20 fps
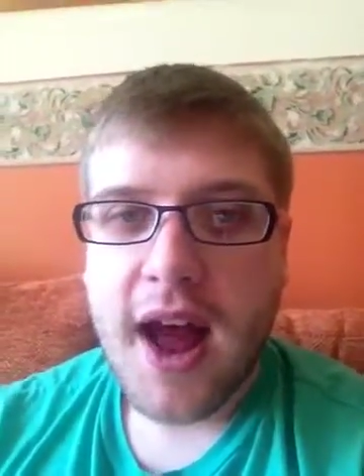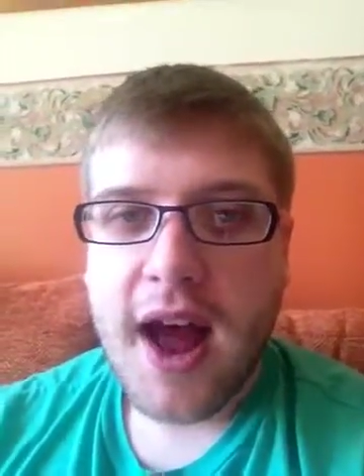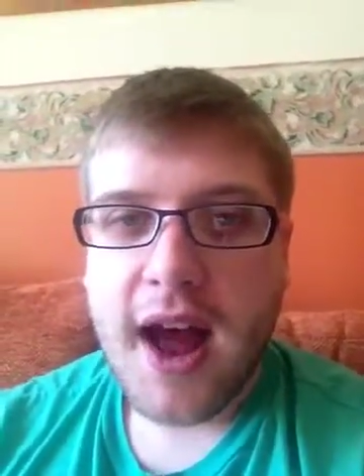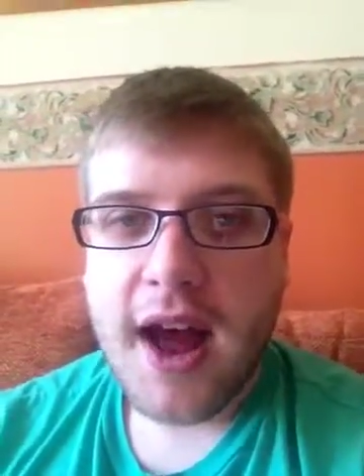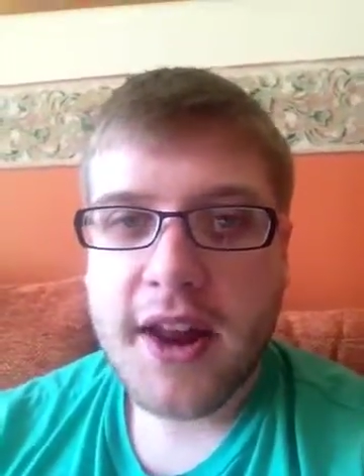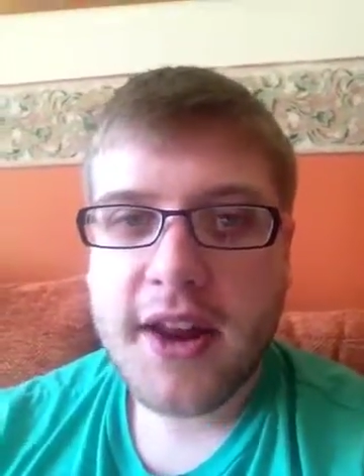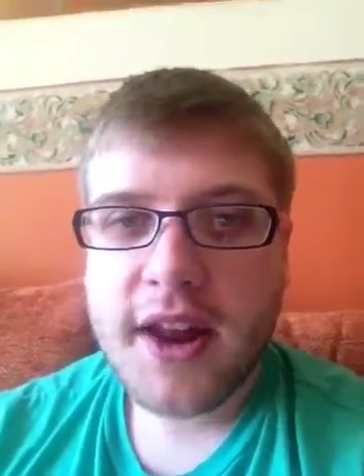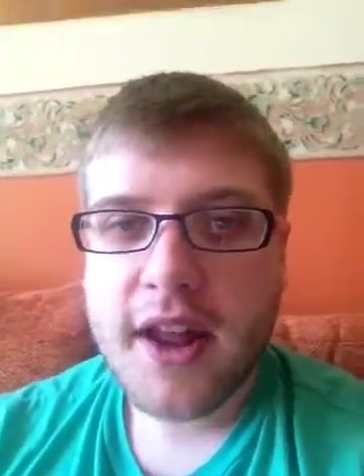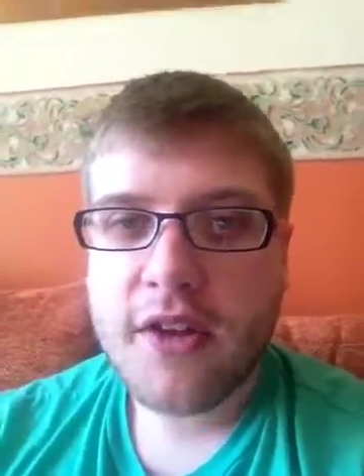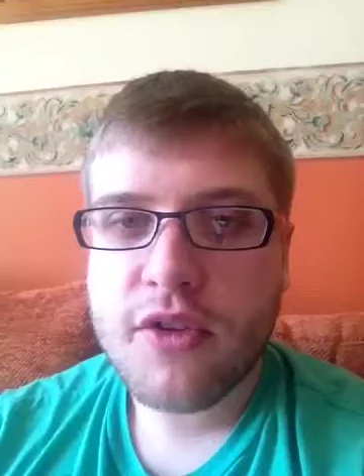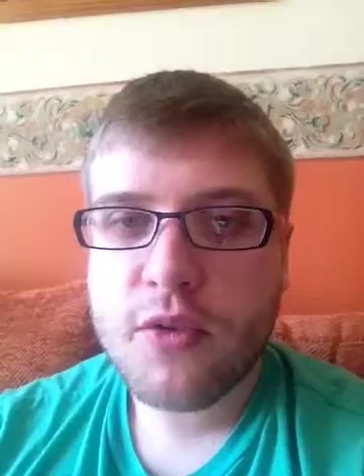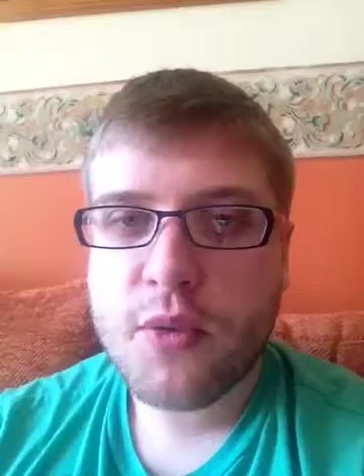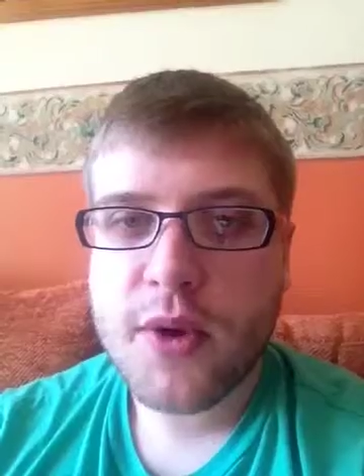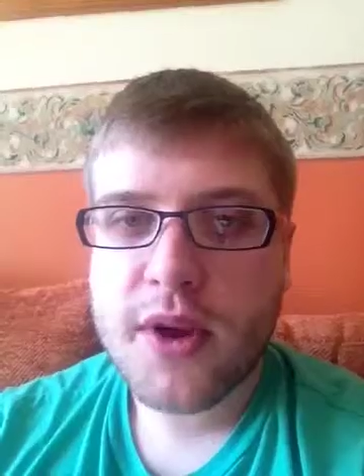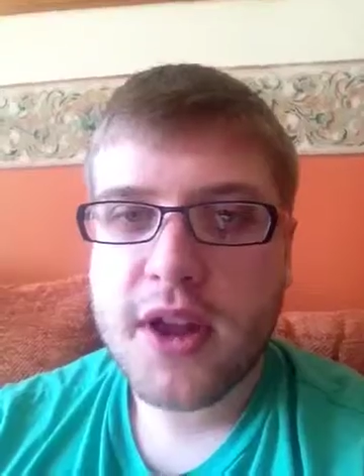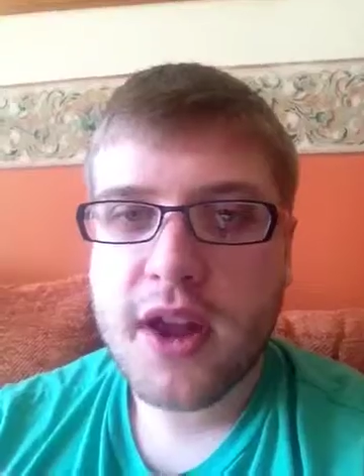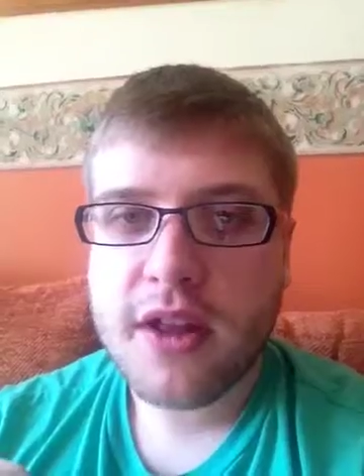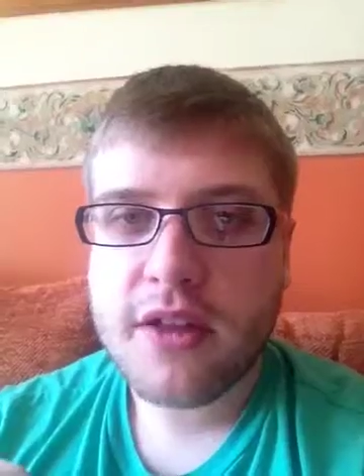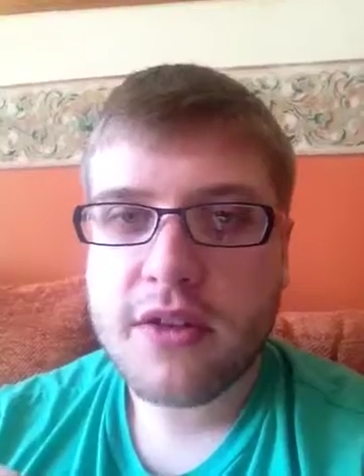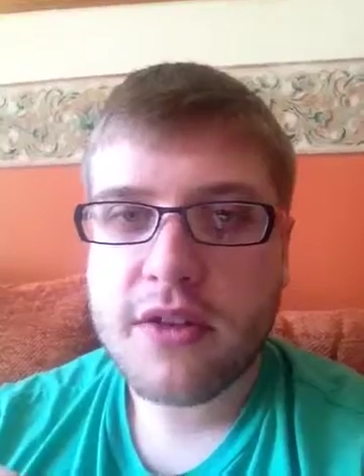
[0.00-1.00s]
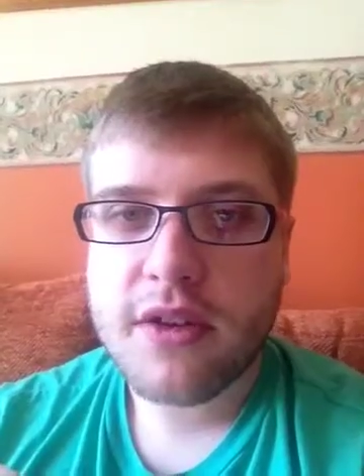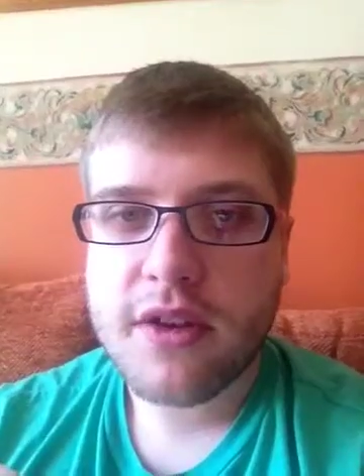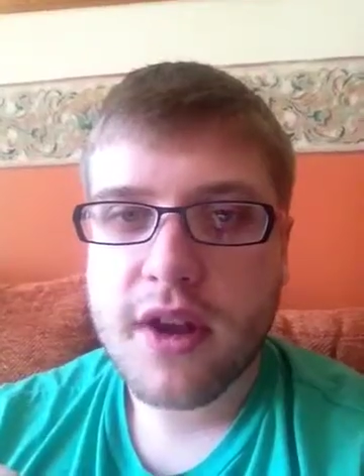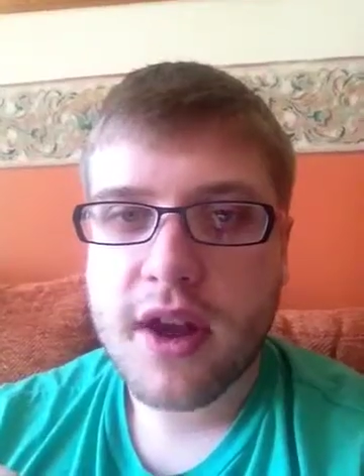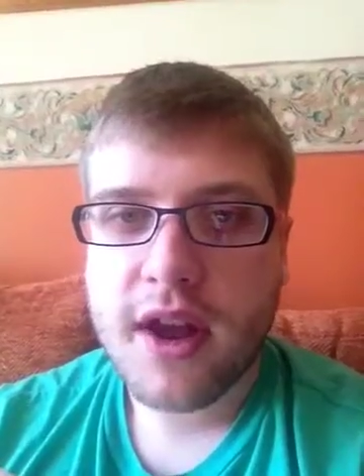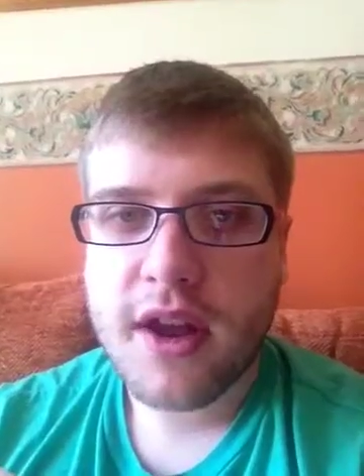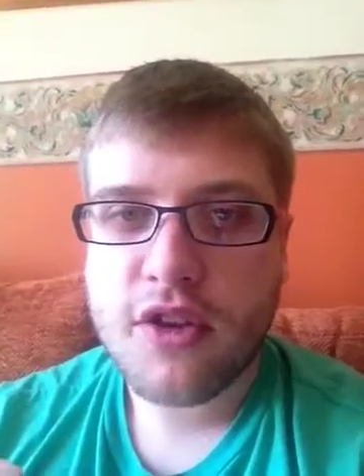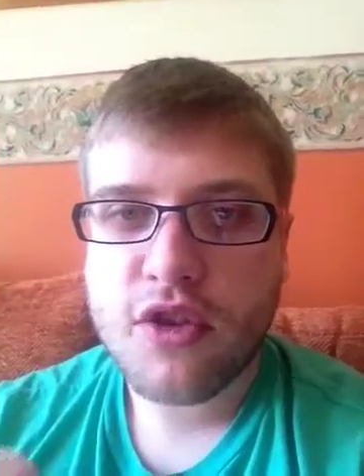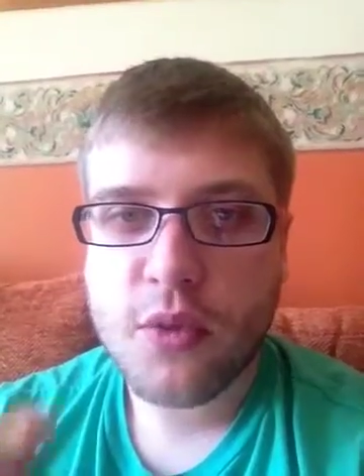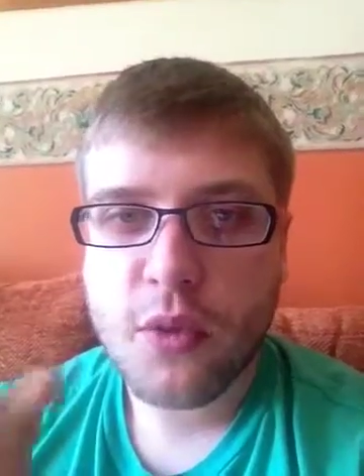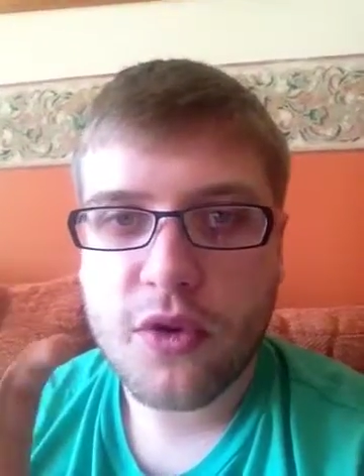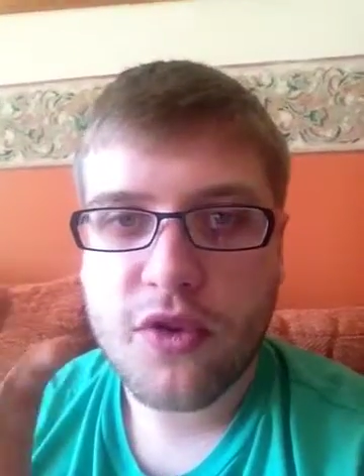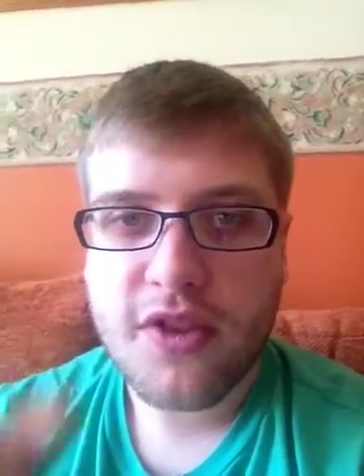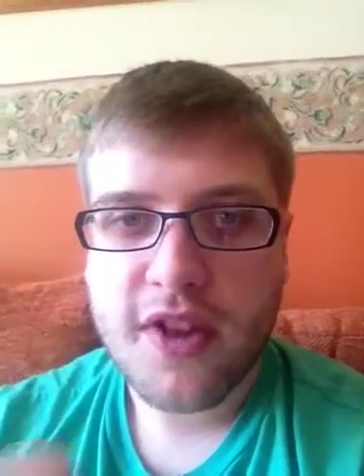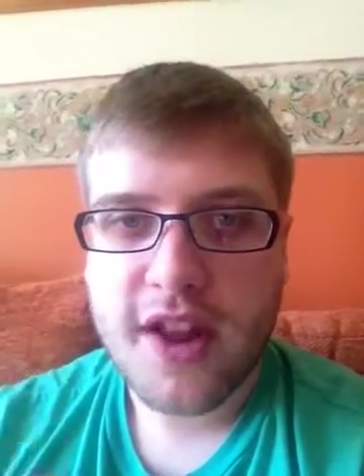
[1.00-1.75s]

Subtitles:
And as we get towards